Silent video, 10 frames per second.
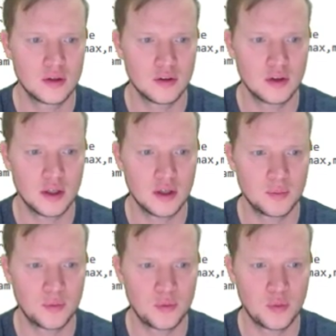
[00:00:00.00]
the
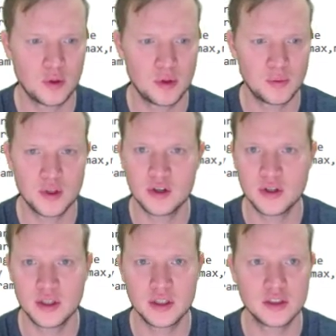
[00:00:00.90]
problem
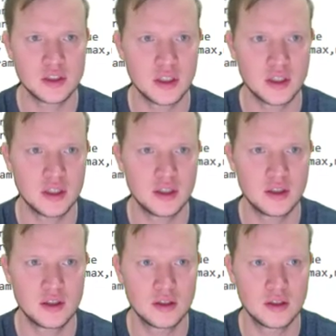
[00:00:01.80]
here is a